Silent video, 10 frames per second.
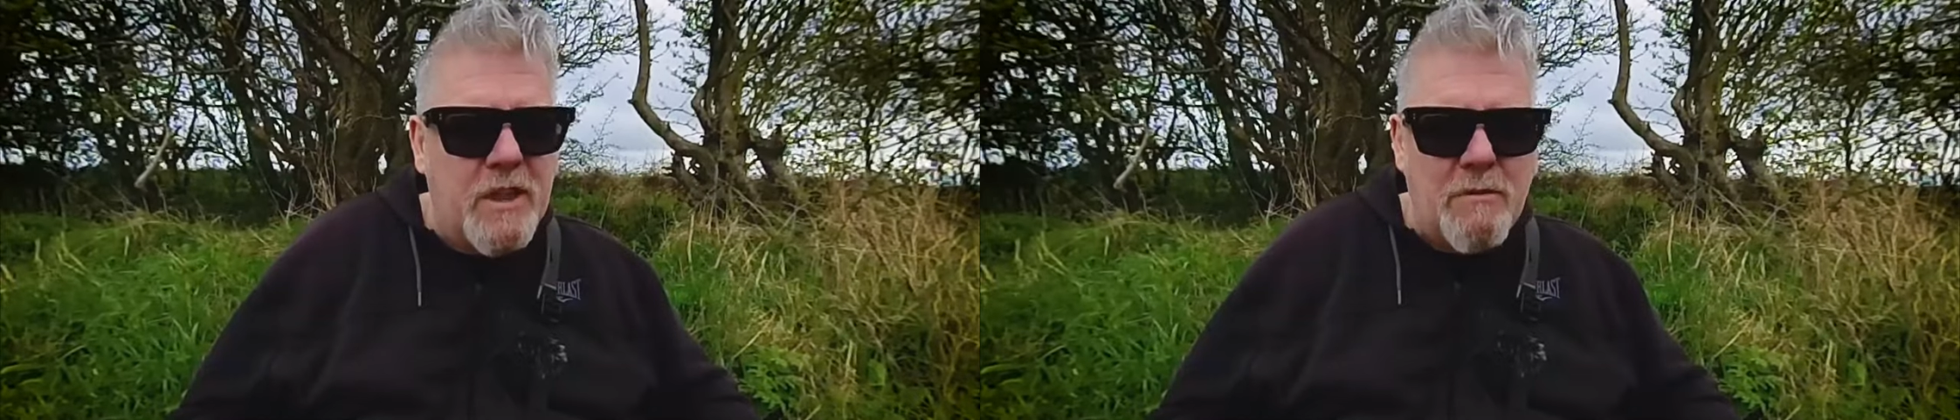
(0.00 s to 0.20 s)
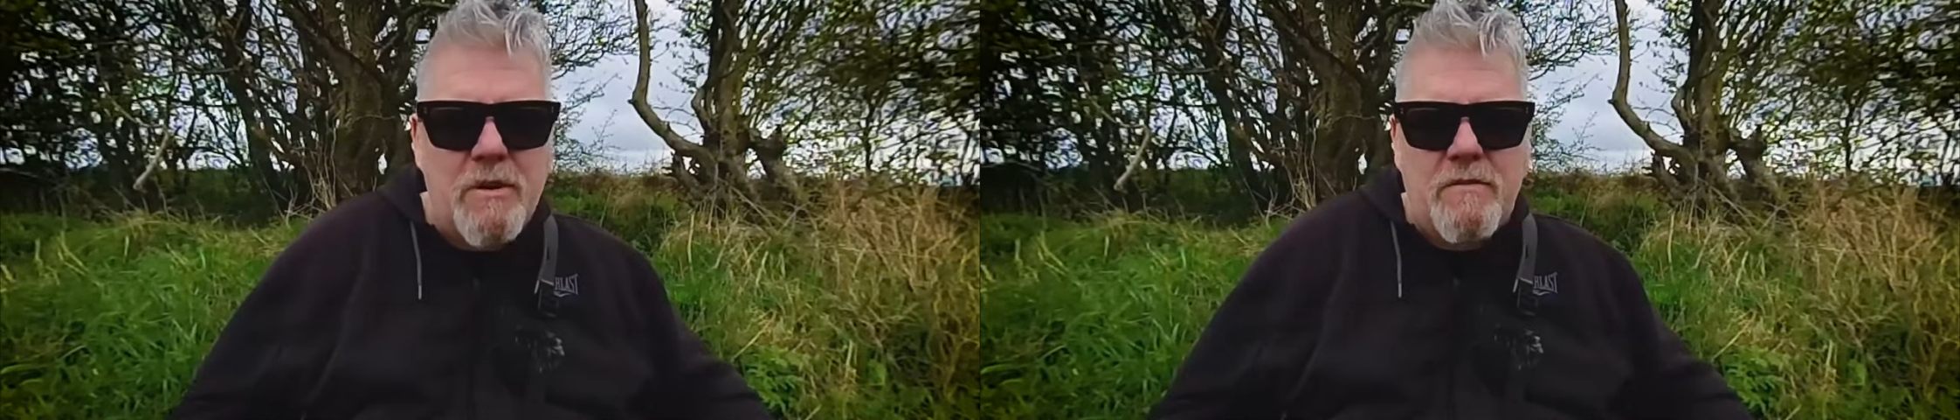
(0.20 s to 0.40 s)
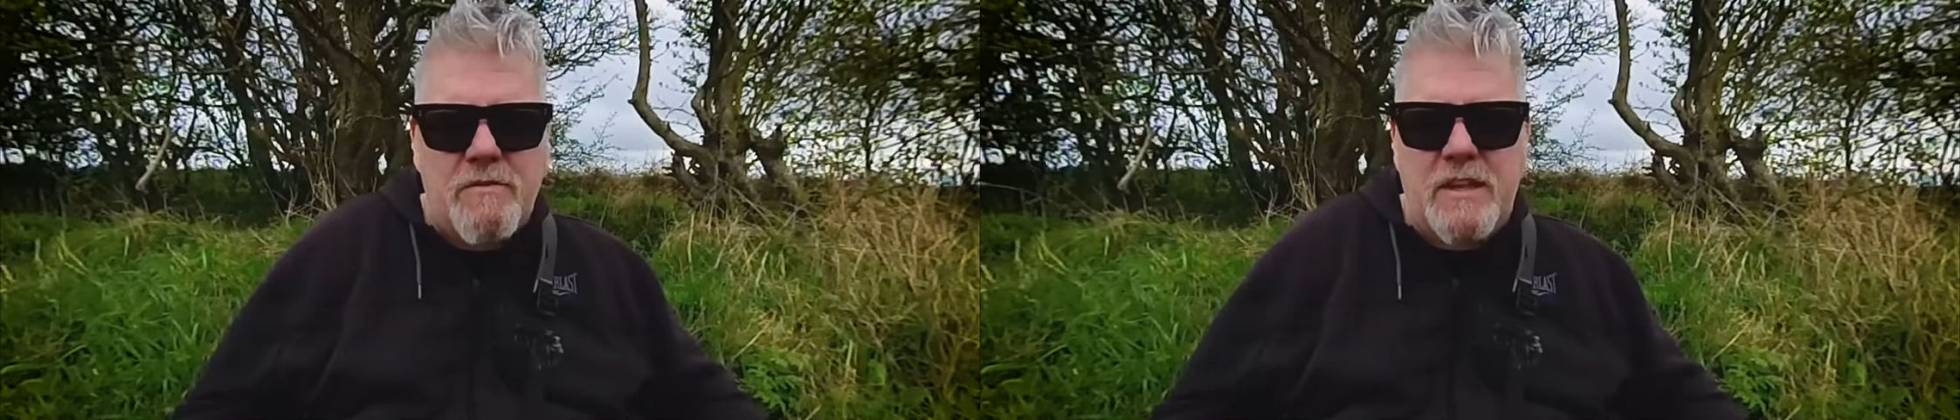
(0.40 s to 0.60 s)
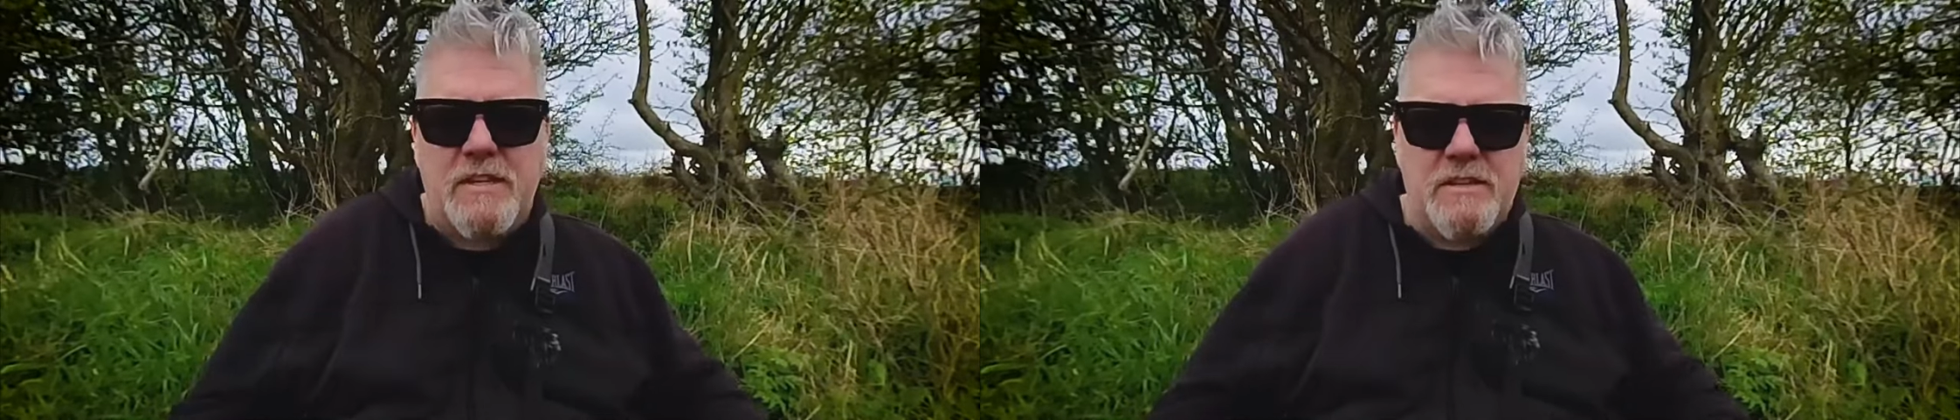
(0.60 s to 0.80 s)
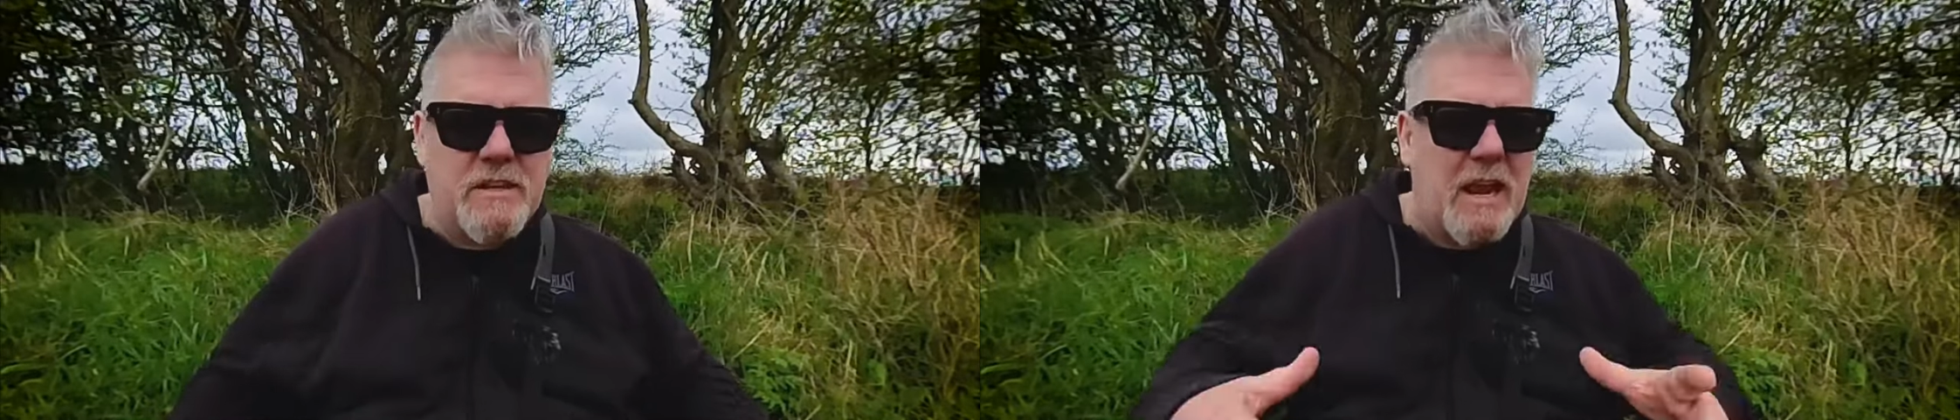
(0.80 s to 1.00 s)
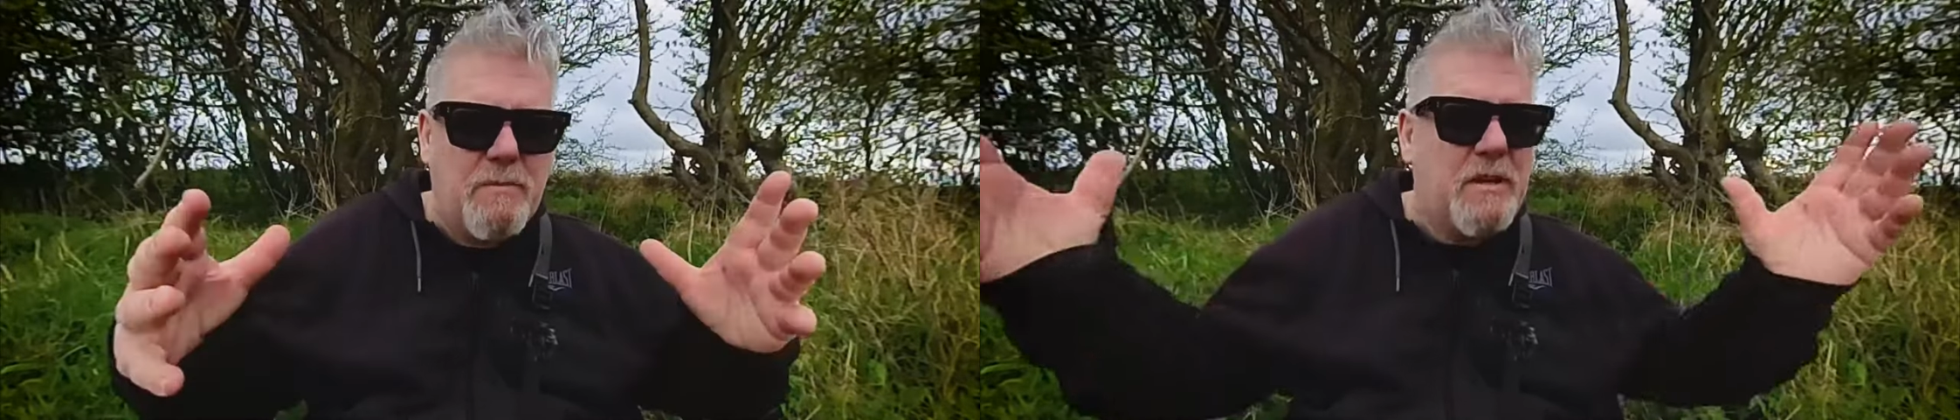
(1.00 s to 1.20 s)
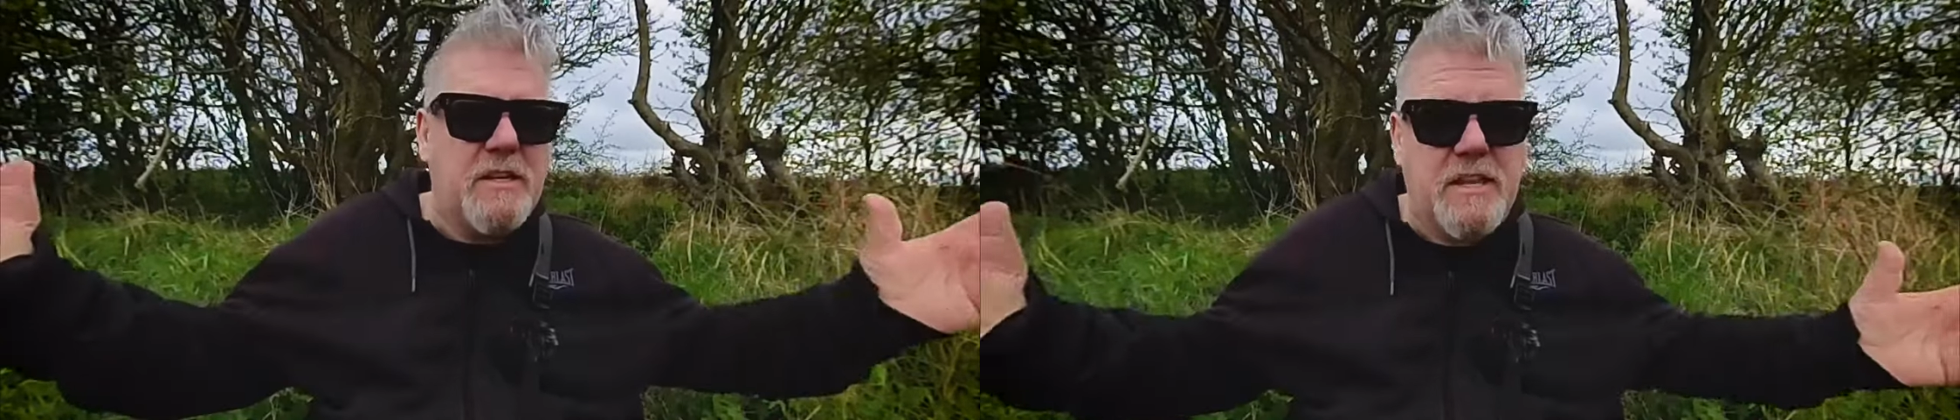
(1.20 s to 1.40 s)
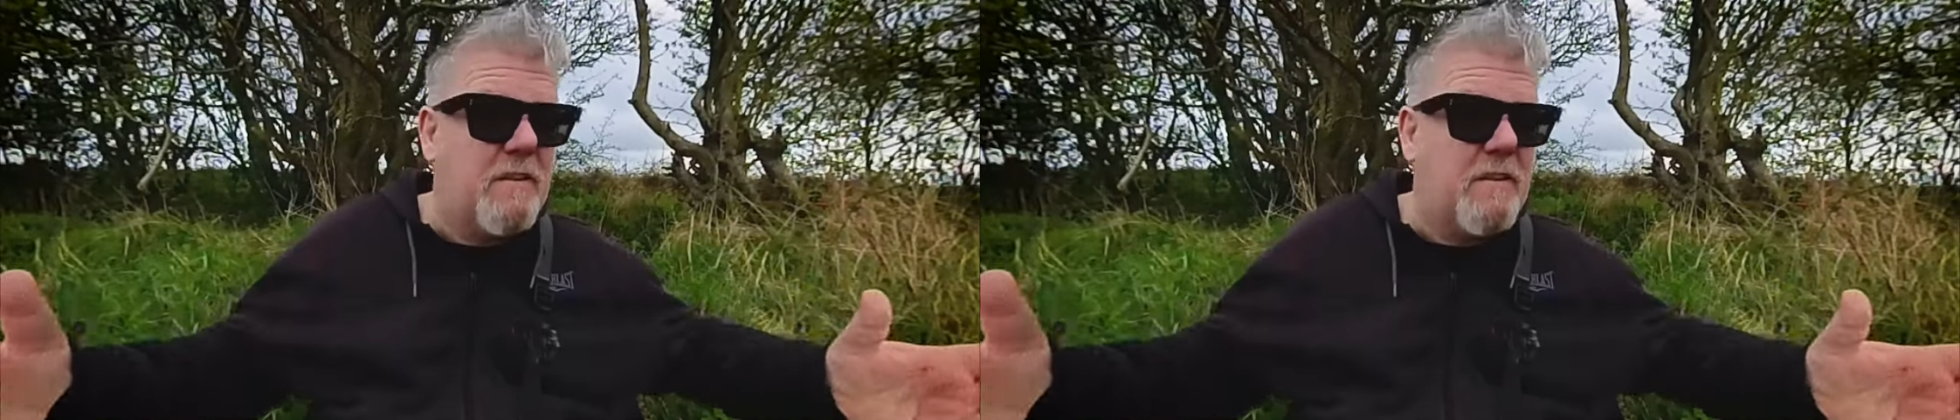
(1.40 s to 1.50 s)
get rid of this diabetes